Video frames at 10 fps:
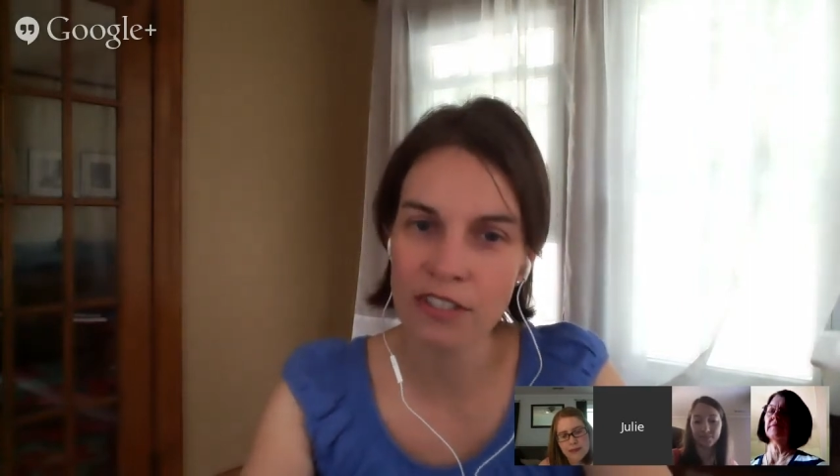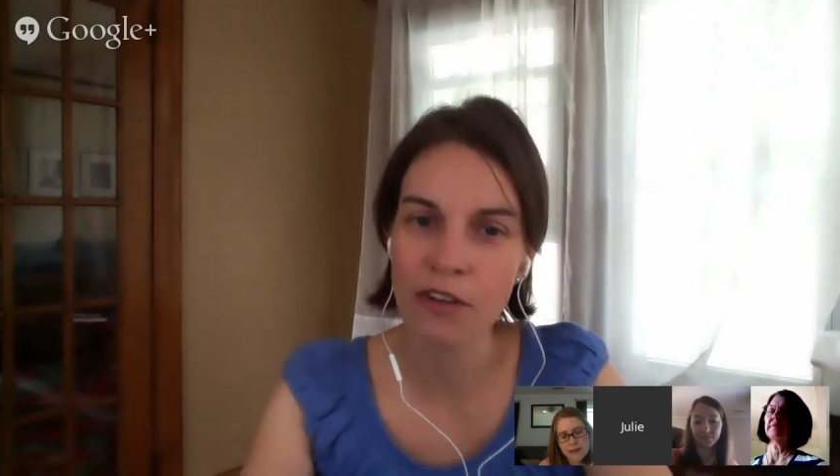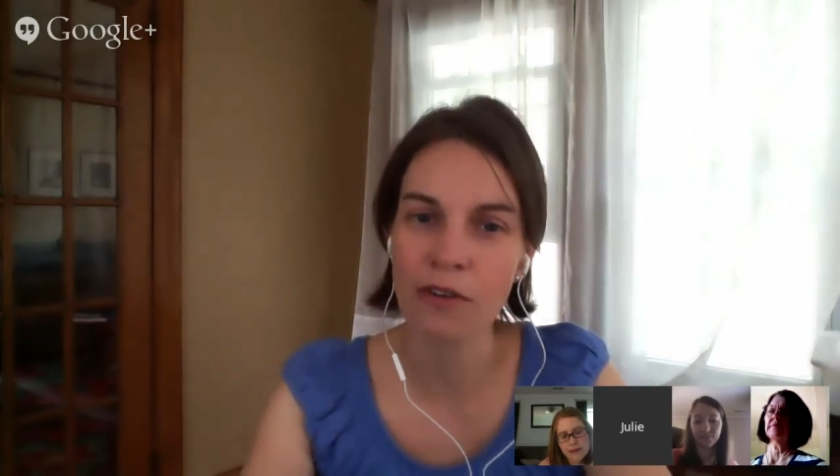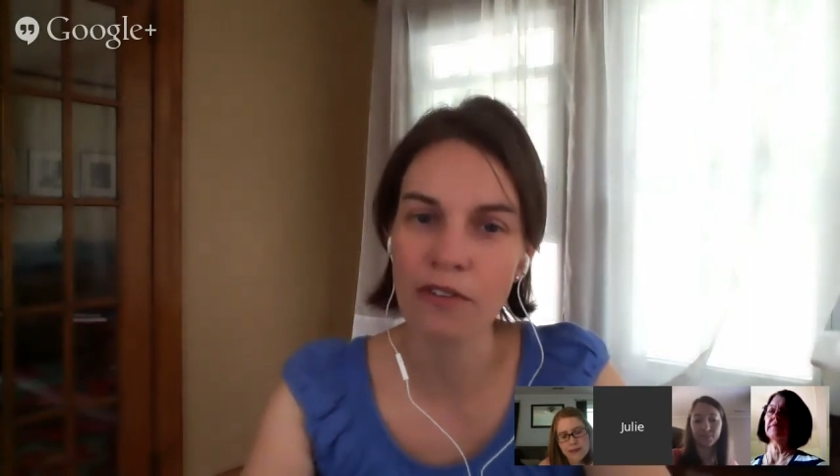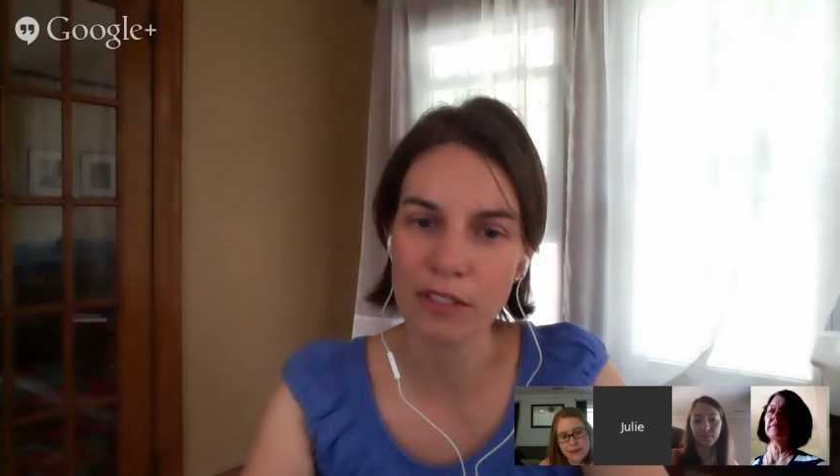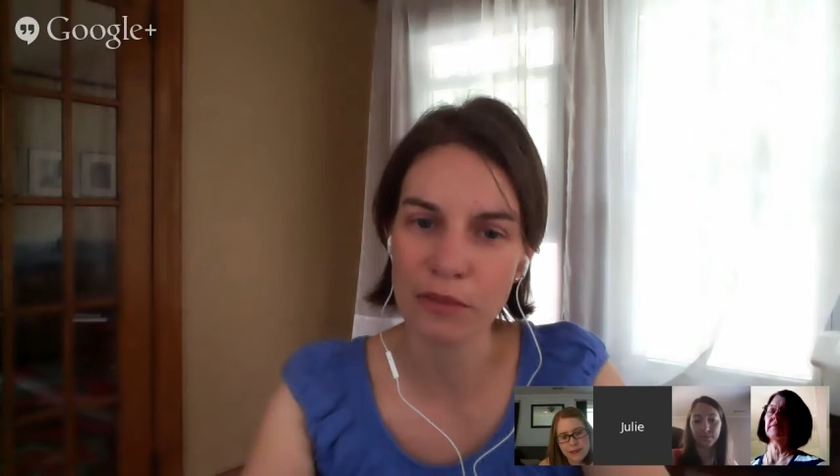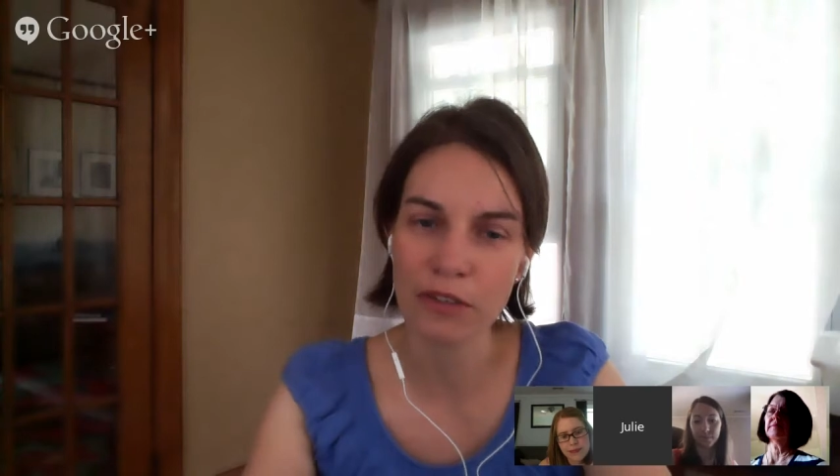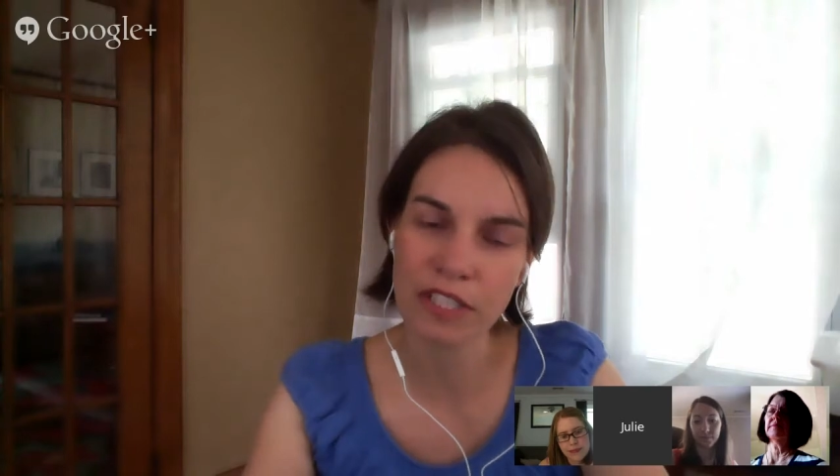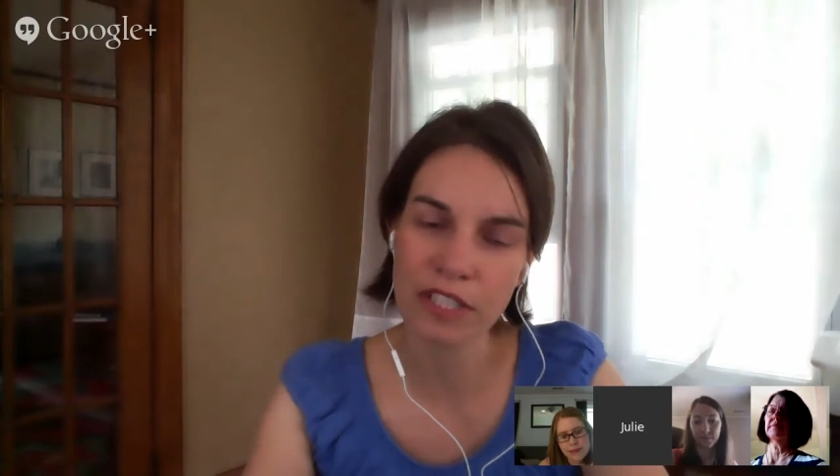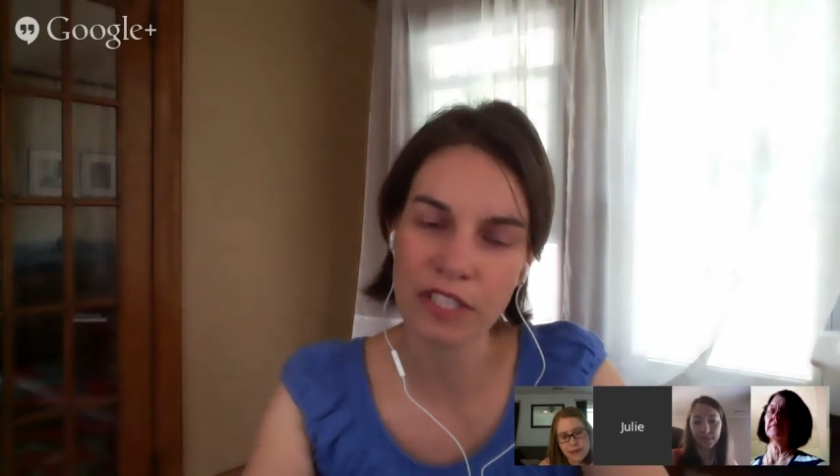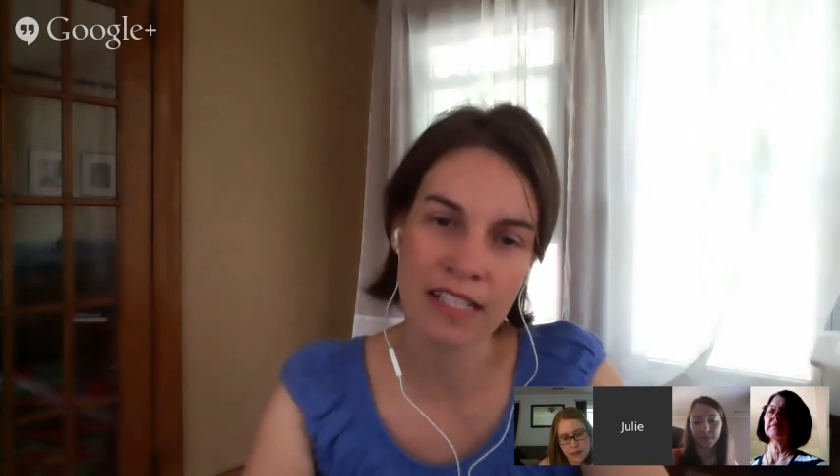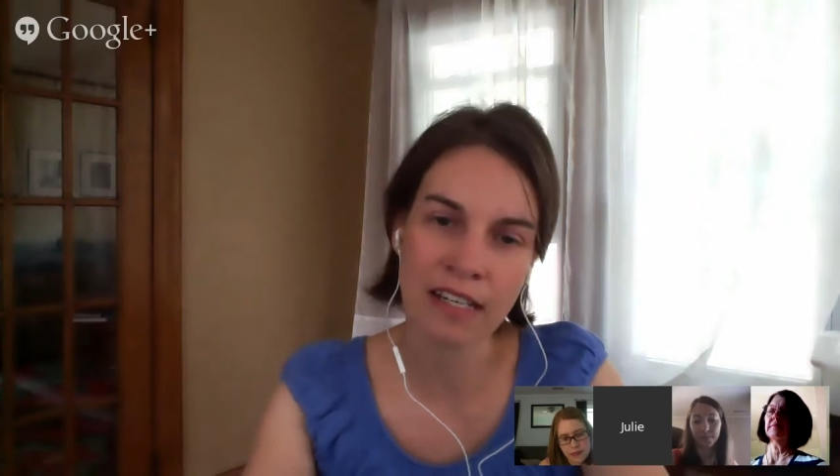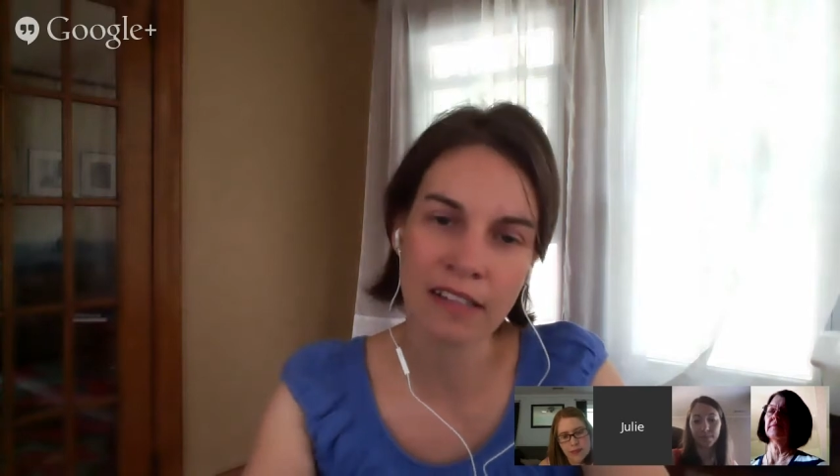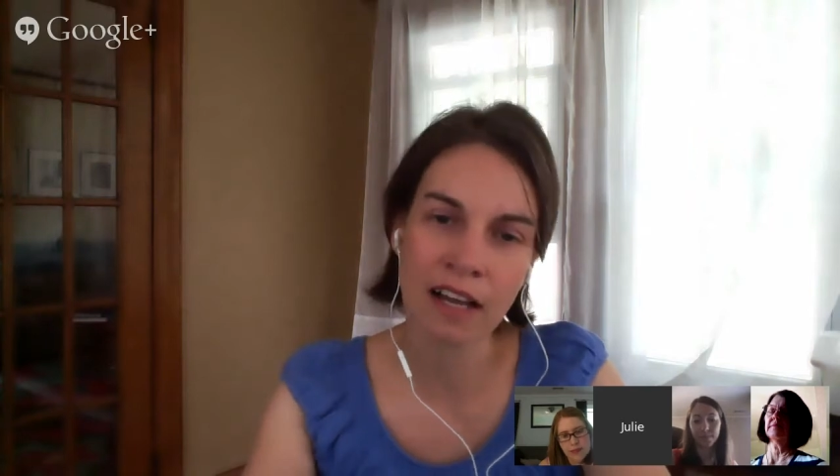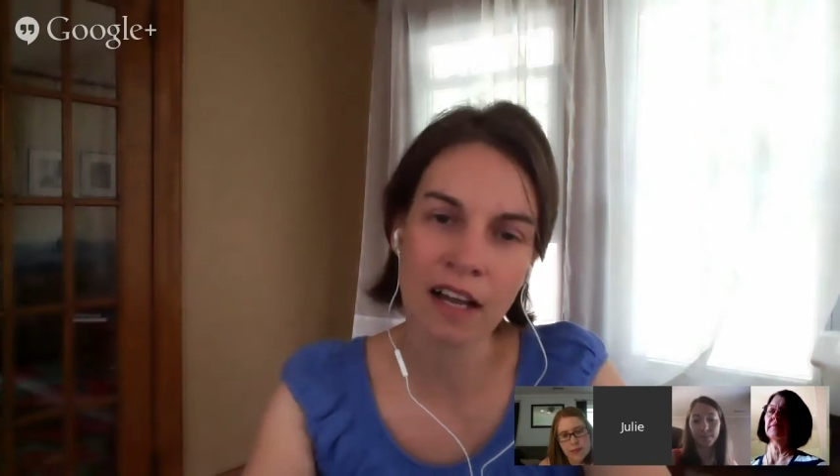So that's when they're
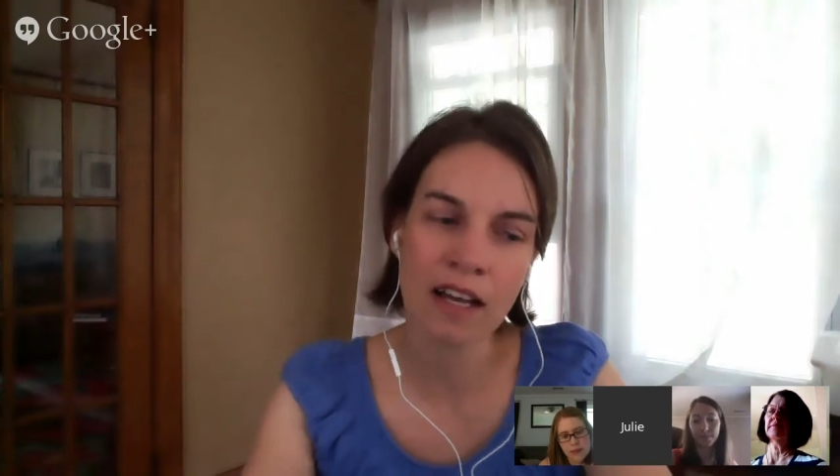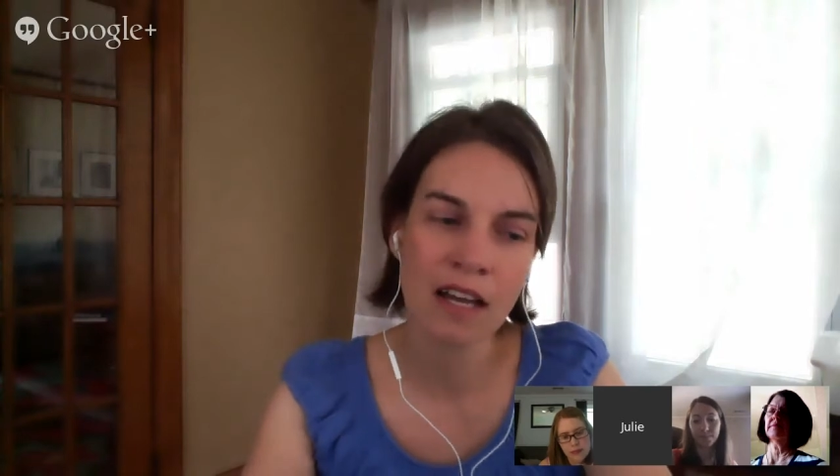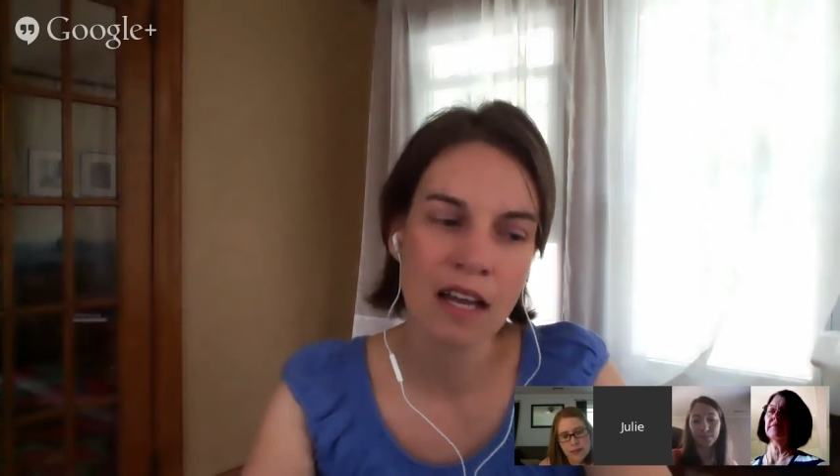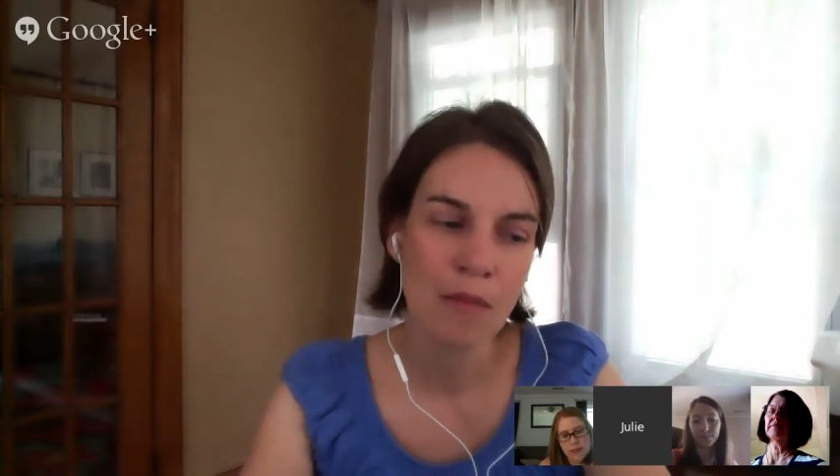standing a lot.